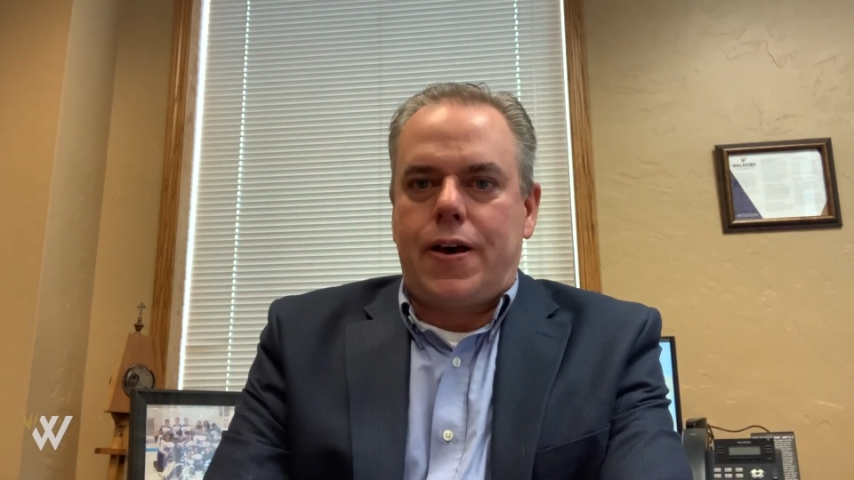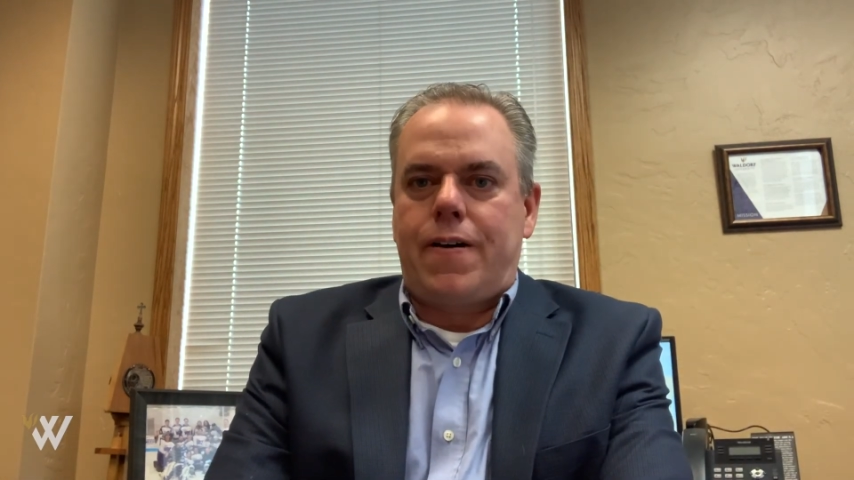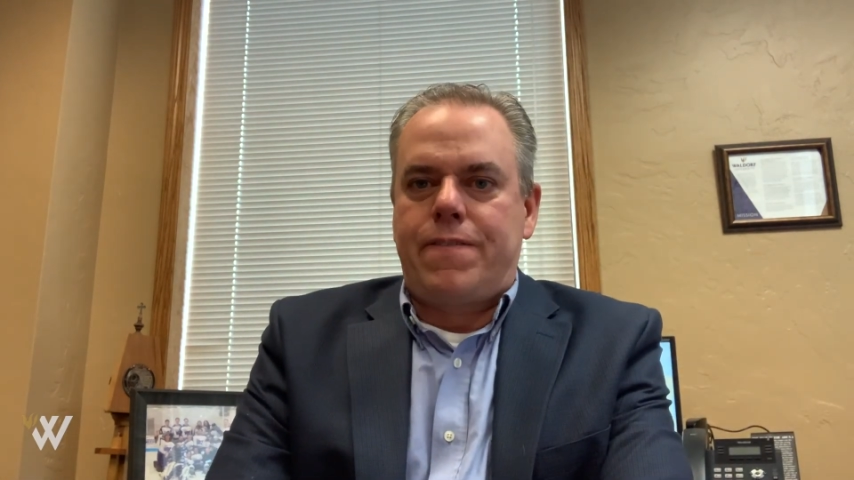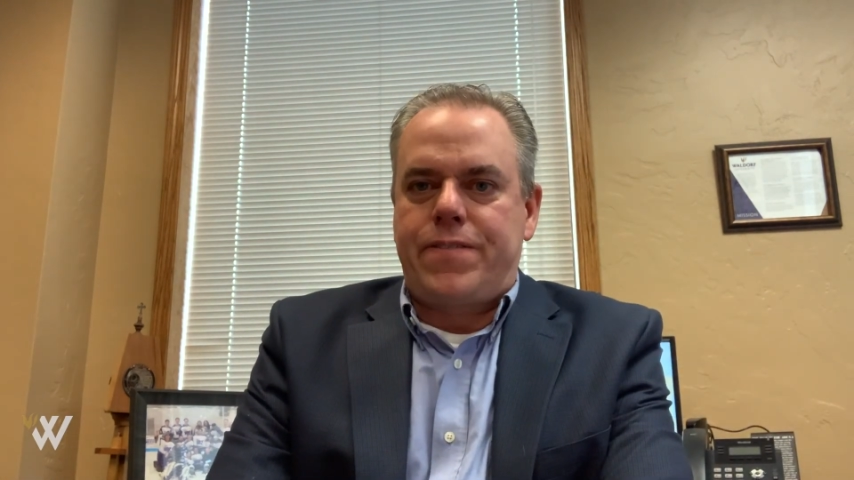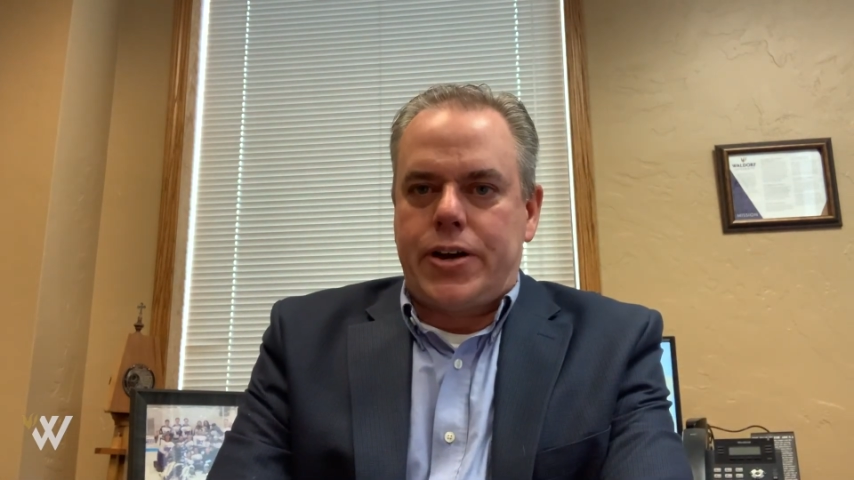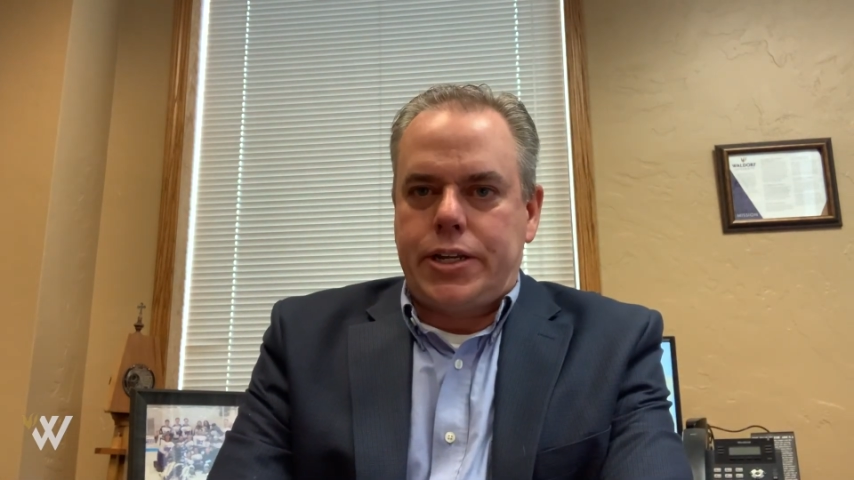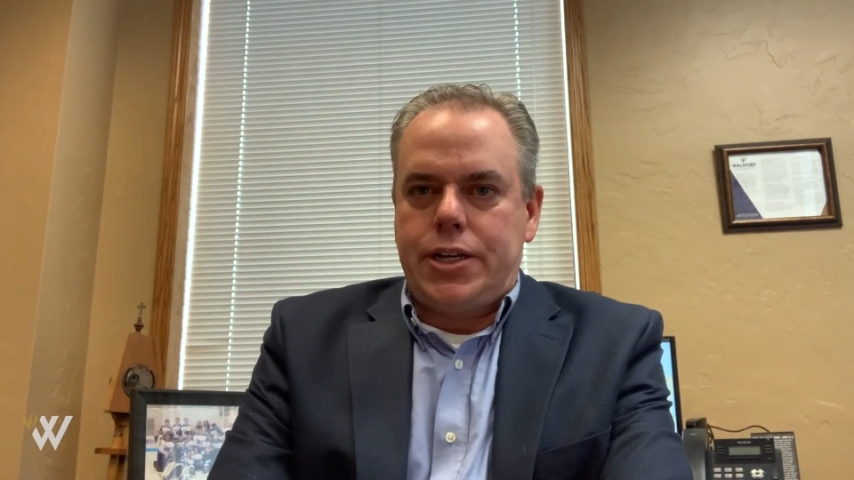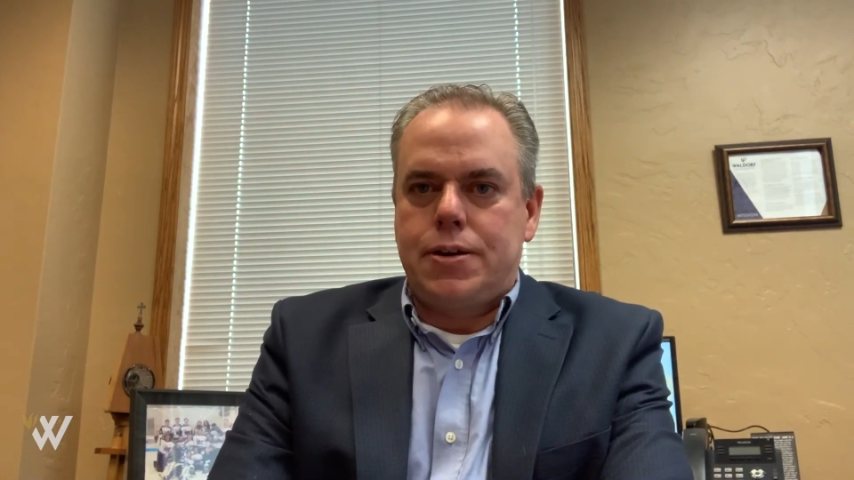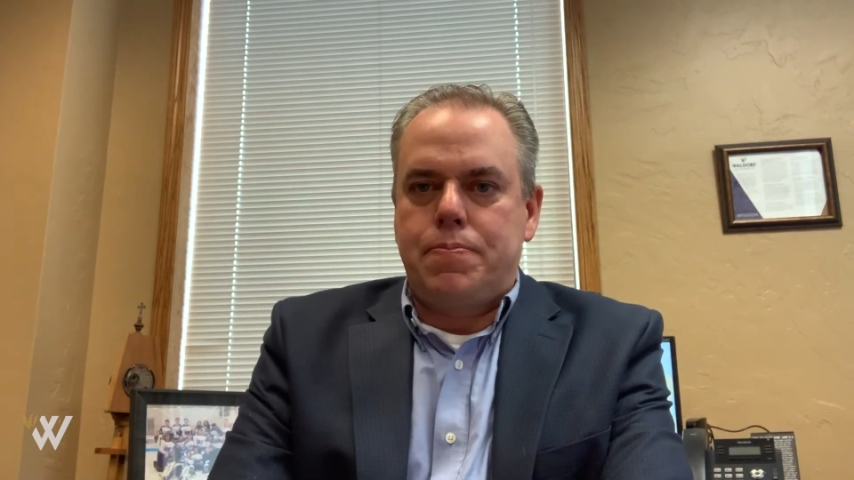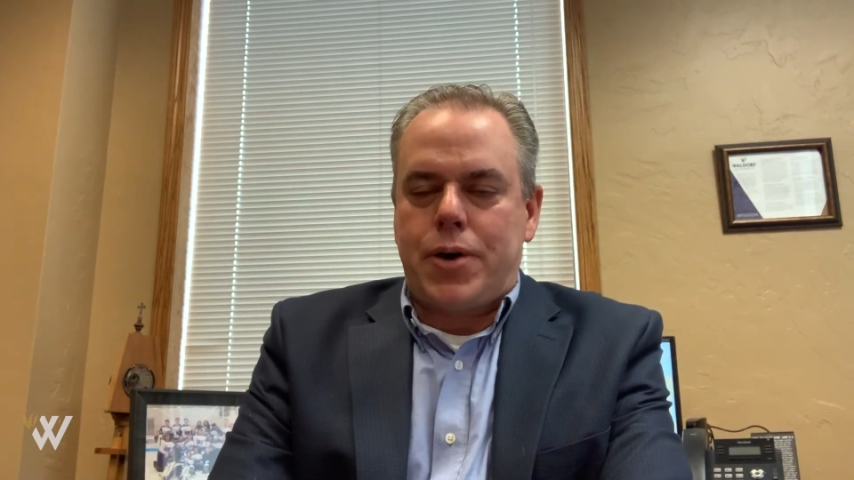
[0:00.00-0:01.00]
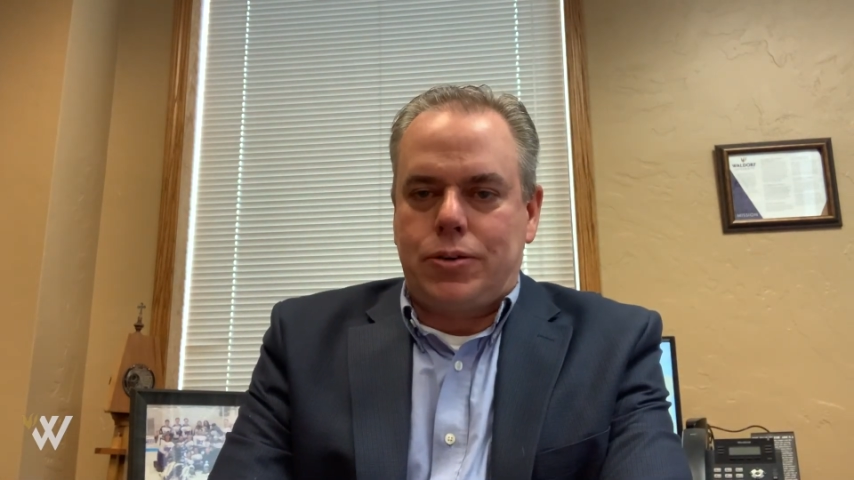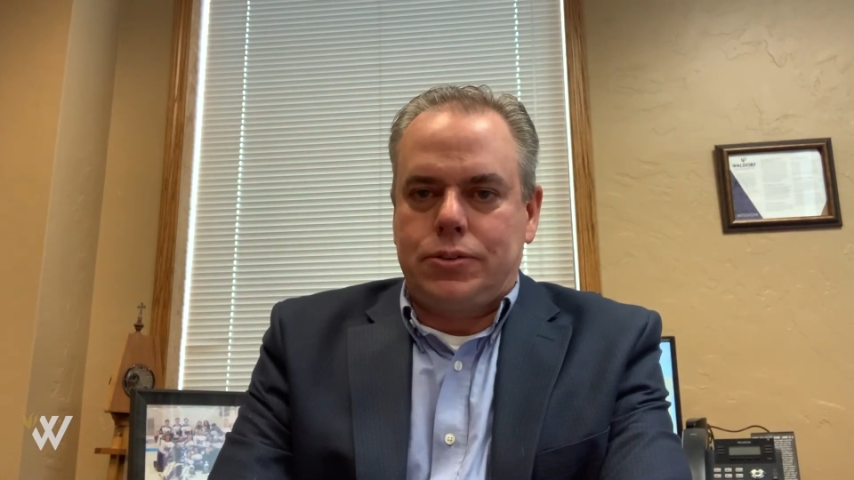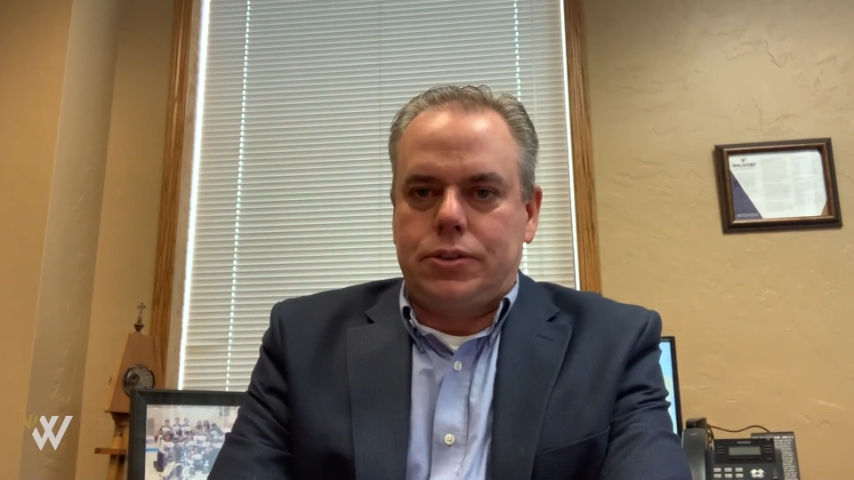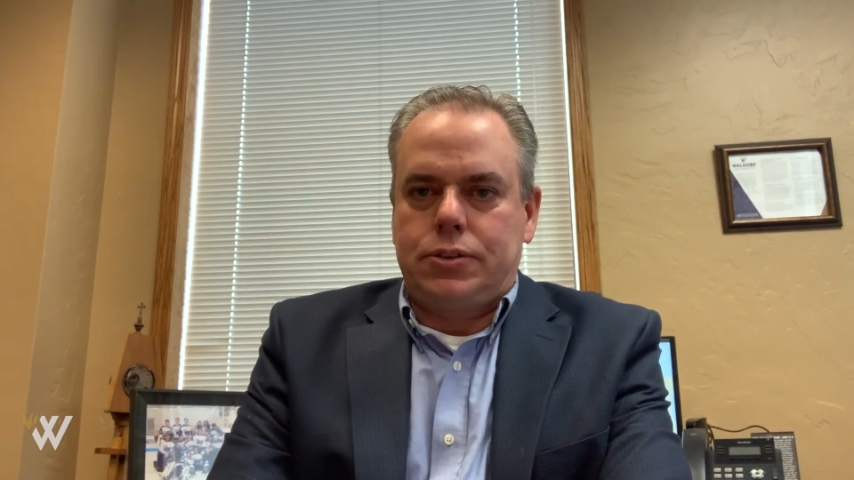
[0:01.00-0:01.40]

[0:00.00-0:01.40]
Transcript: a funny mountain?